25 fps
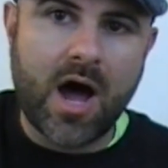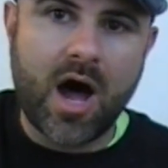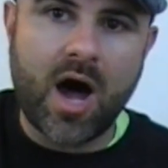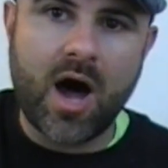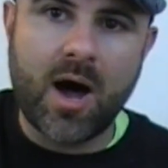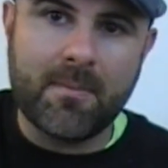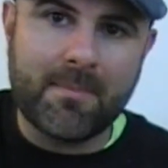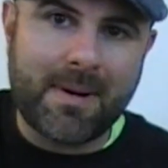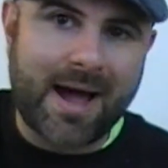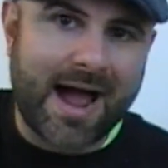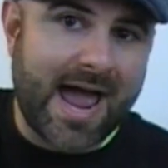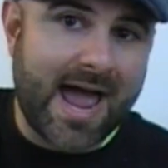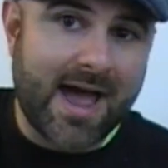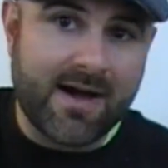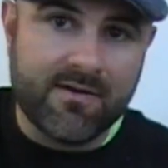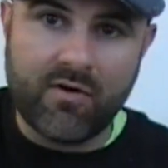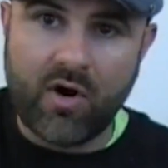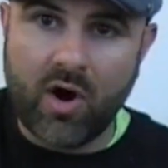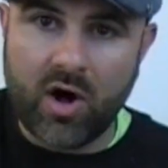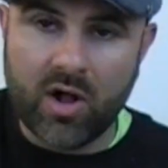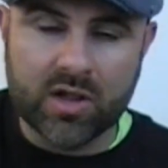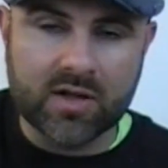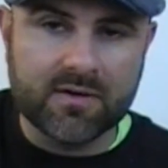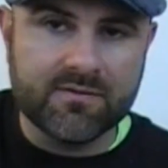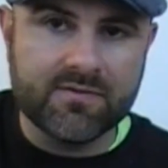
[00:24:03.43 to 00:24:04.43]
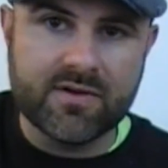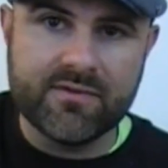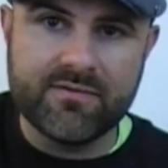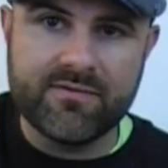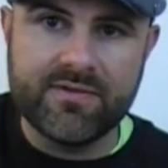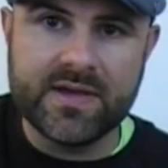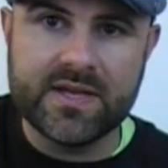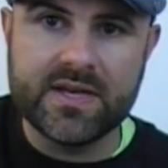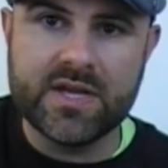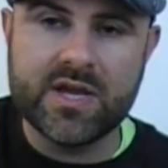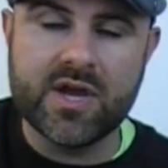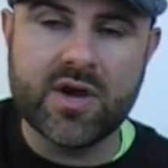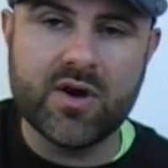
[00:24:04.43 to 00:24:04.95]
I have all of the
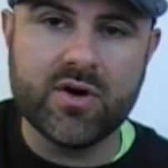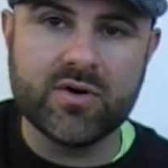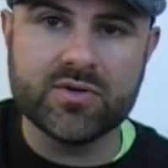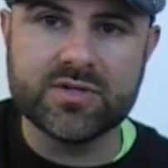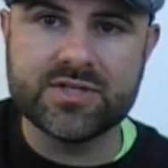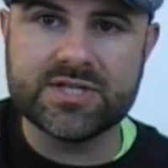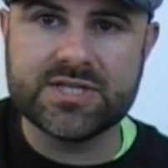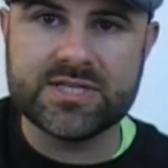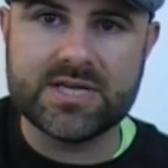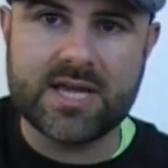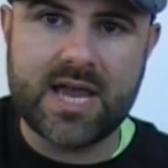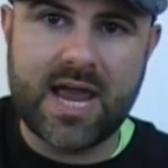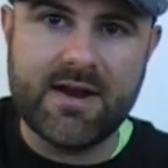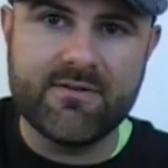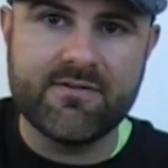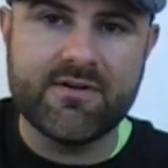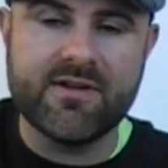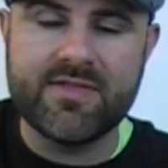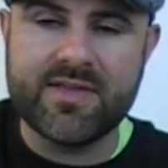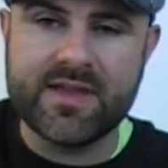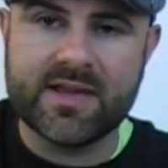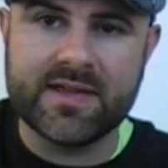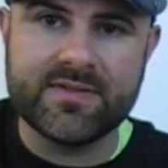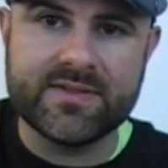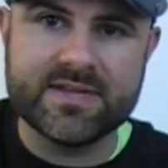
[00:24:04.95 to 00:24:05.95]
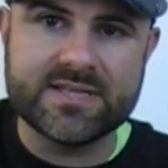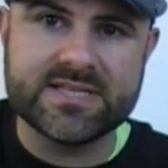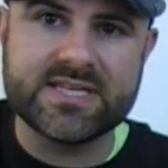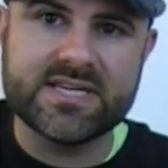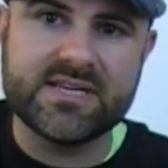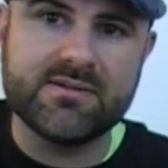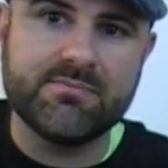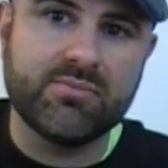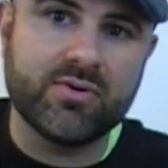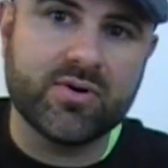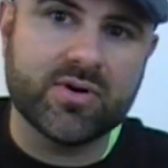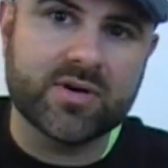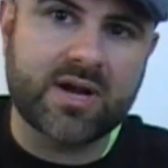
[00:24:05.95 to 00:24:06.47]
videos, everything in this
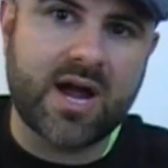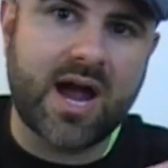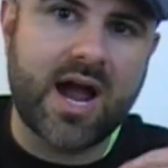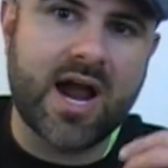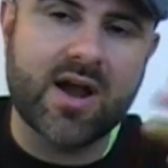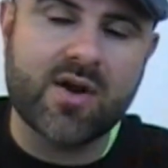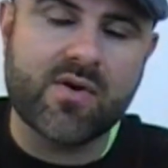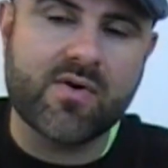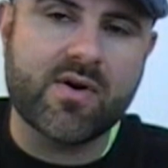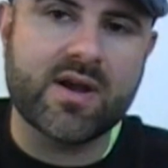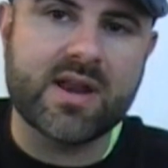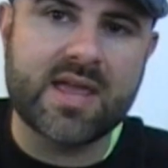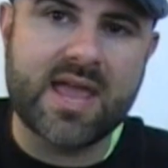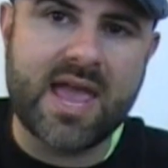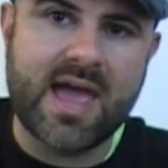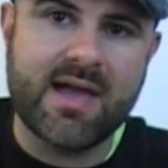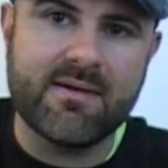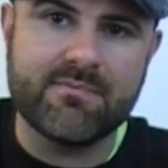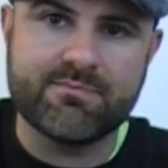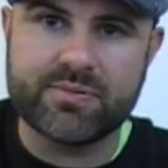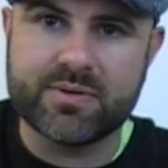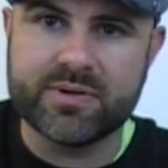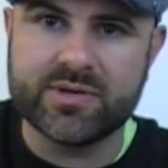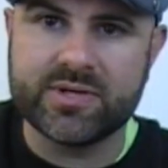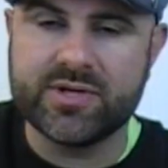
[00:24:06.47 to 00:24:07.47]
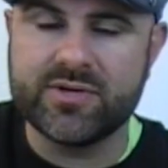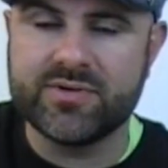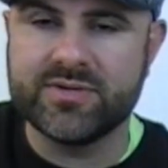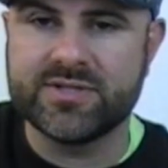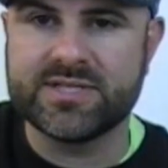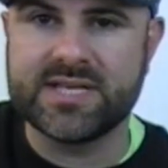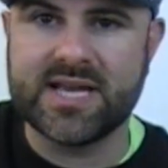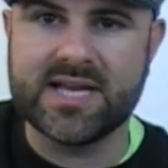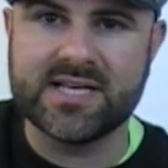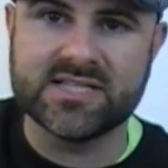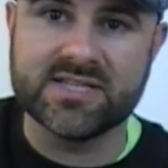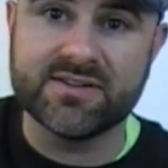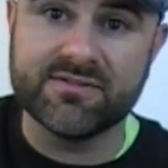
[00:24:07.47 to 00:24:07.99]
ebook I already have
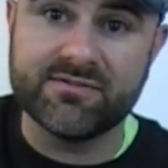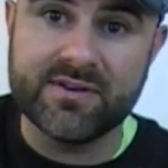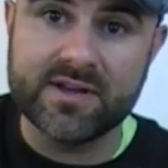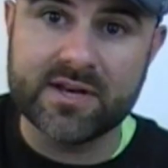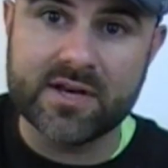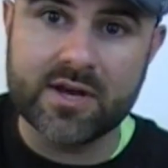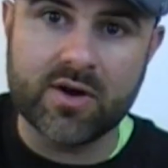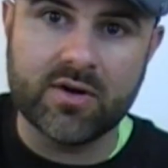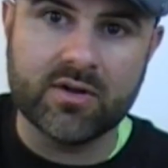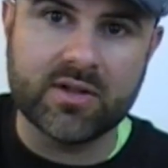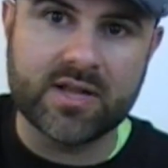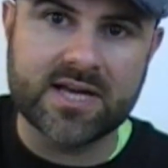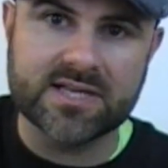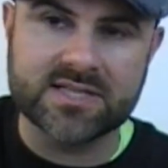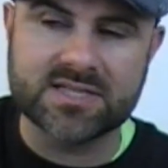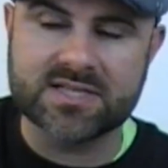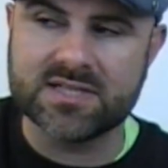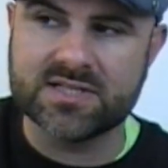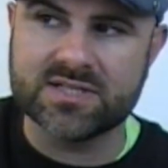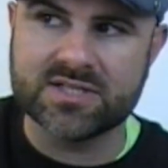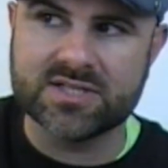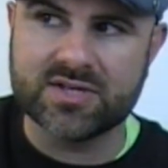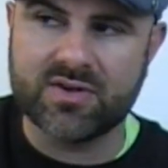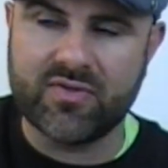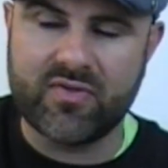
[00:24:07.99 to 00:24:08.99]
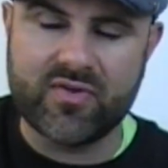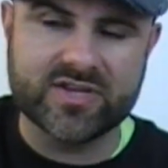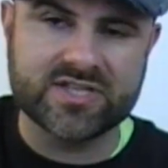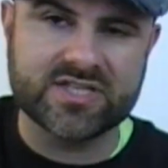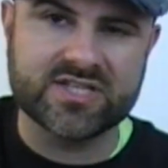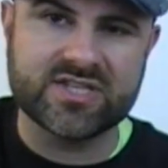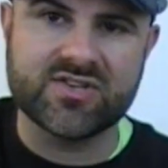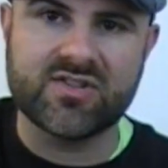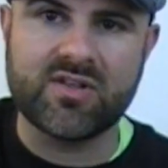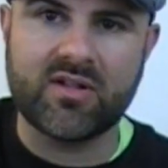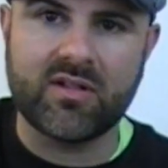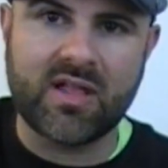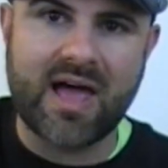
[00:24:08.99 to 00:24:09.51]
produced as a video lesson, so
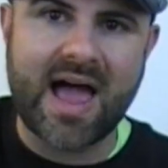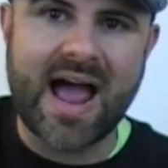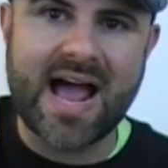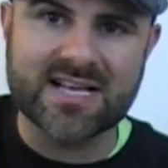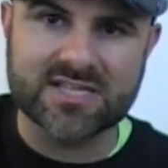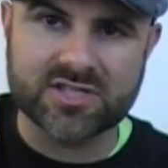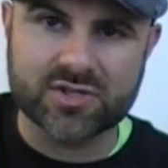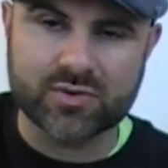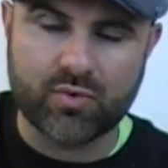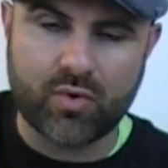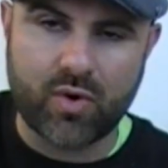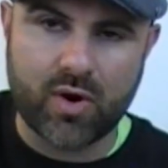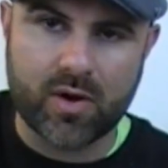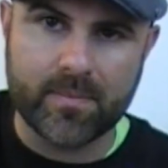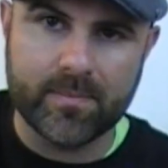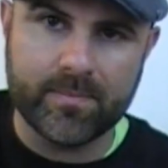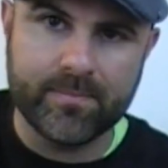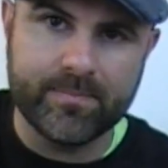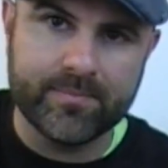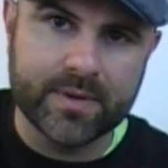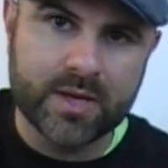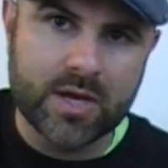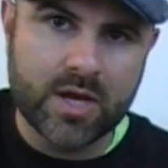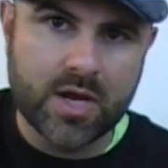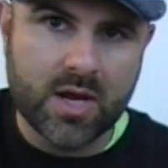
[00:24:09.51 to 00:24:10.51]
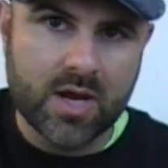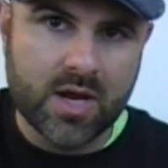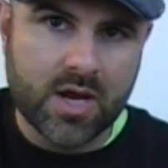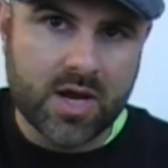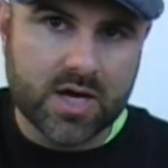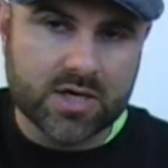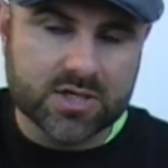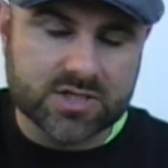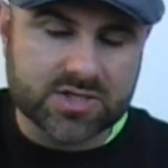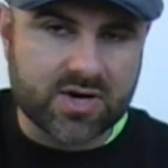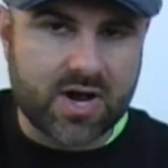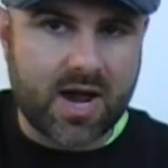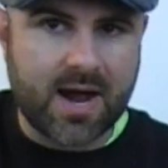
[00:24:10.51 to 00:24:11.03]
this is the last one.
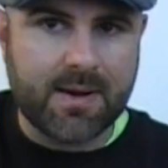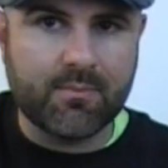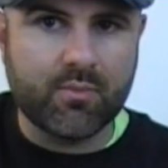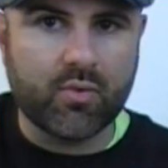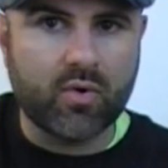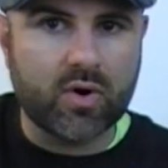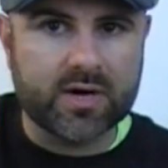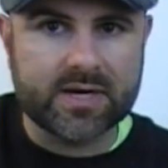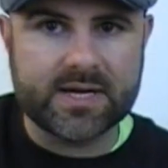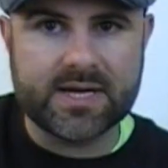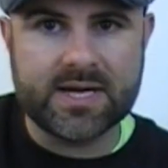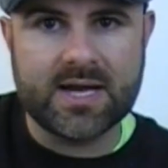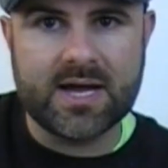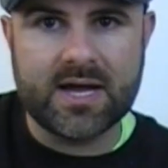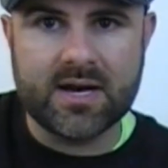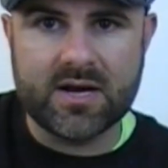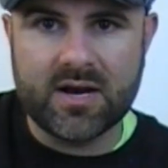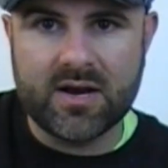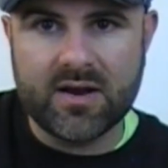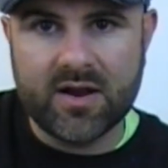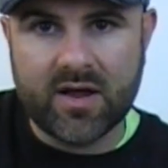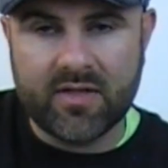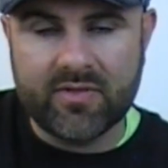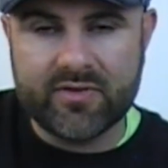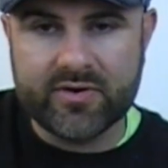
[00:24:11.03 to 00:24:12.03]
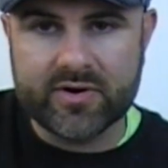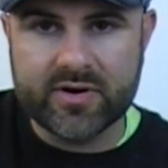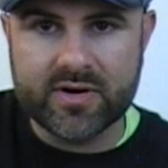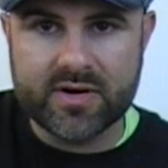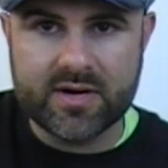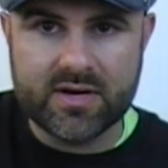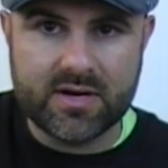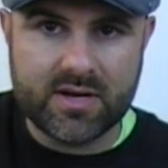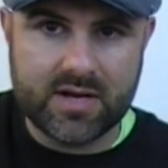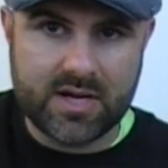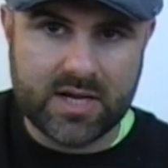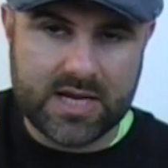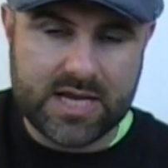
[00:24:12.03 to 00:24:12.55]
So I'm working on
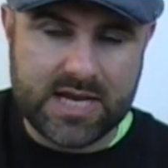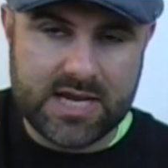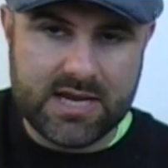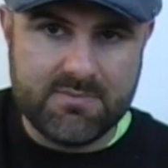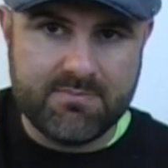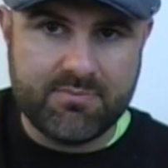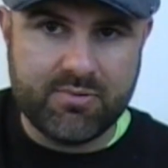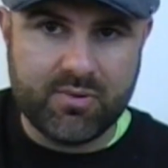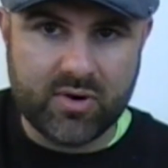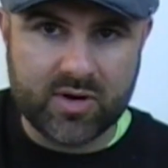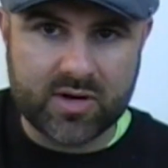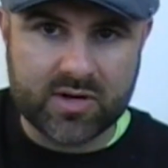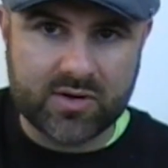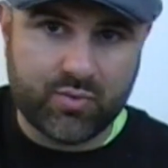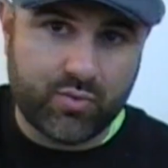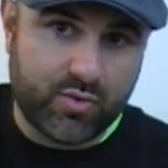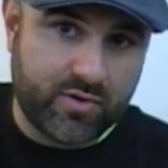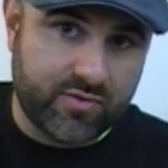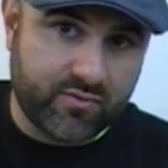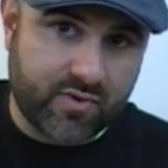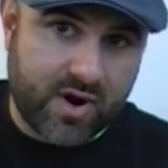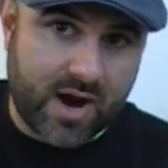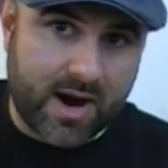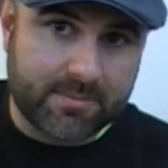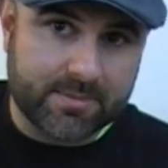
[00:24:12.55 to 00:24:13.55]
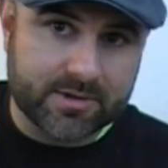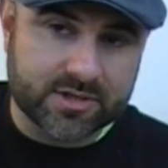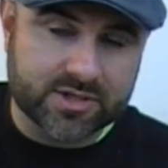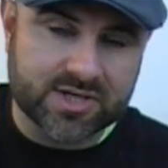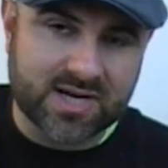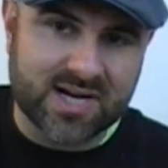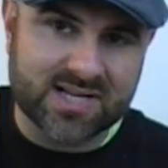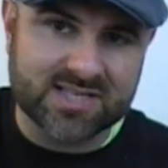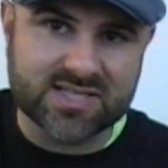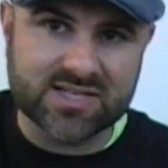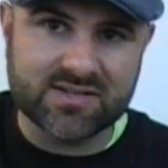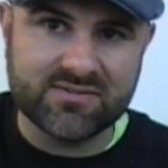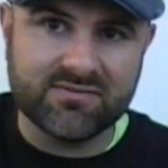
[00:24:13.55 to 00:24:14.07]
another ebook with Robert
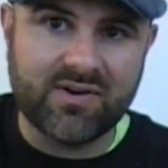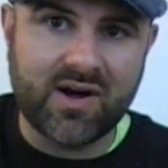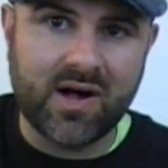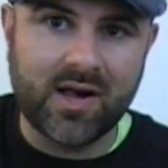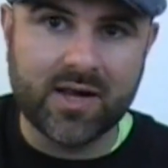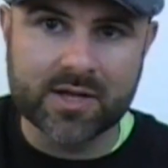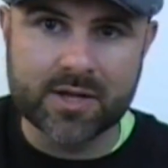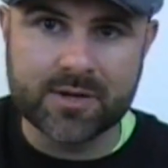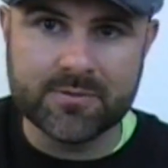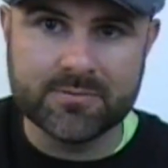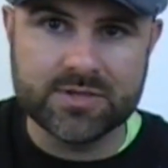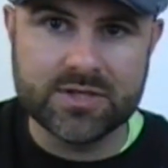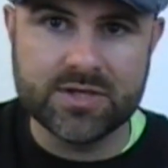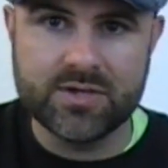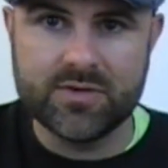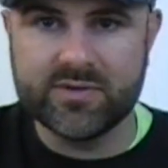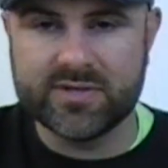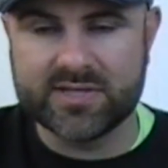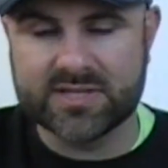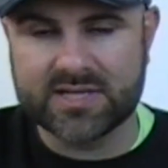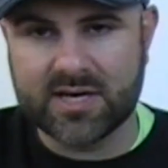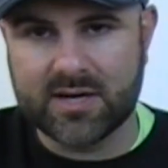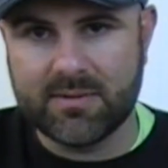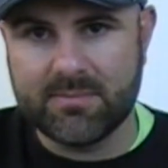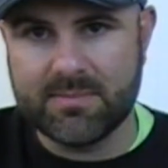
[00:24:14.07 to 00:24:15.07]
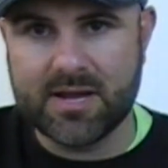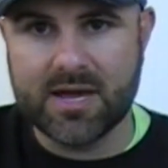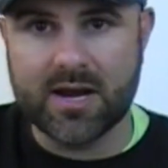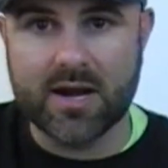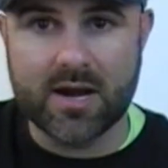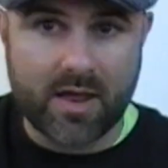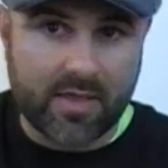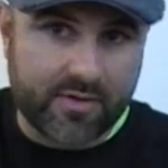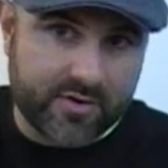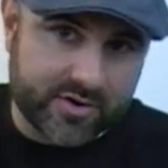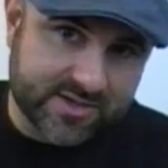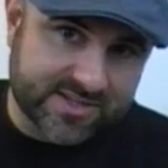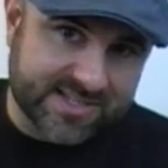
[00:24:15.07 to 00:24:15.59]
Johnson Volume 2. It's going to be
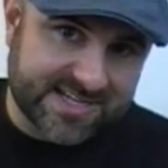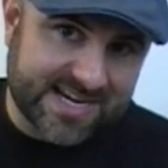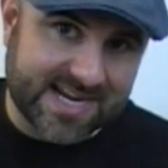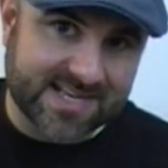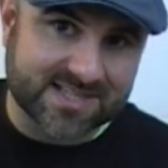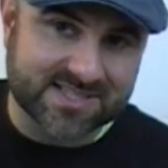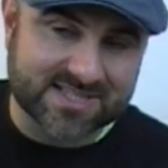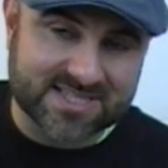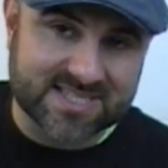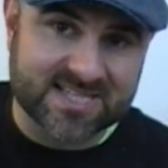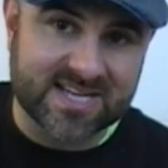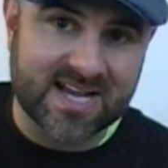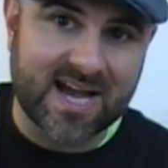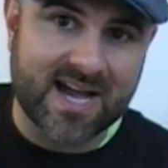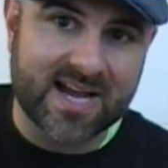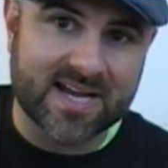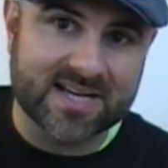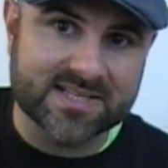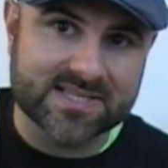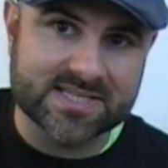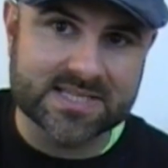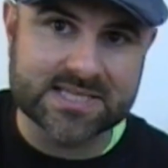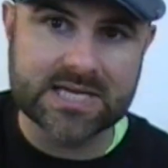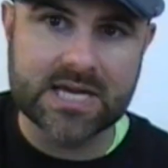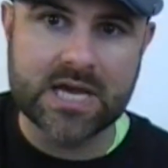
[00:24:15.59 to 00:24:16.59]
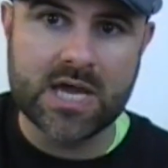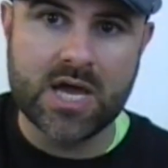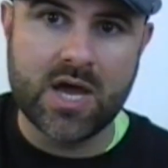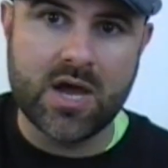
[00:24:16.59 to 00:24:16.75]
another 10 sides.